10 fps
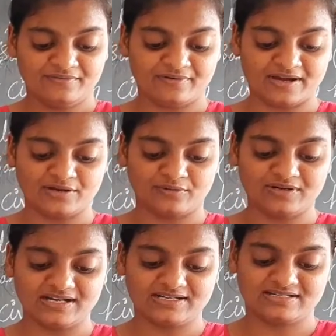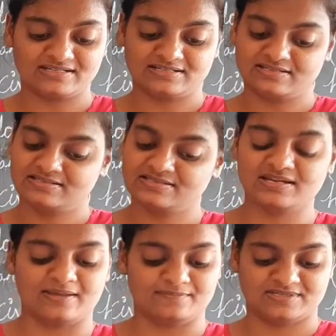Find out its
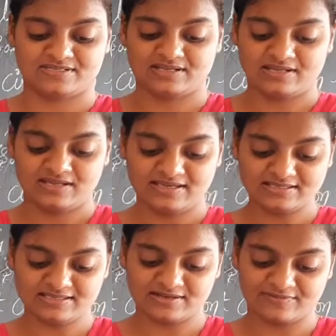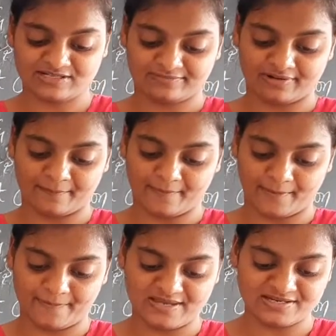names. Yes, rivers from
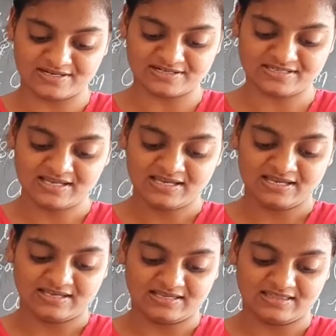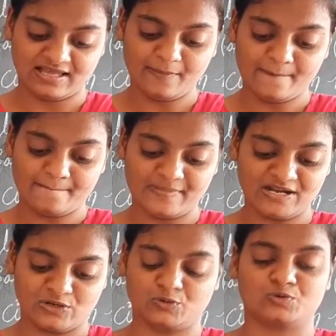meanders in the
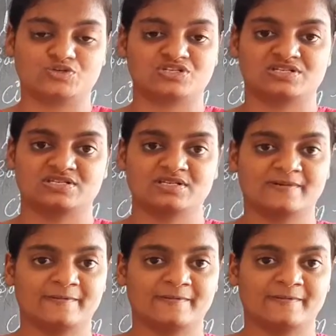middle course.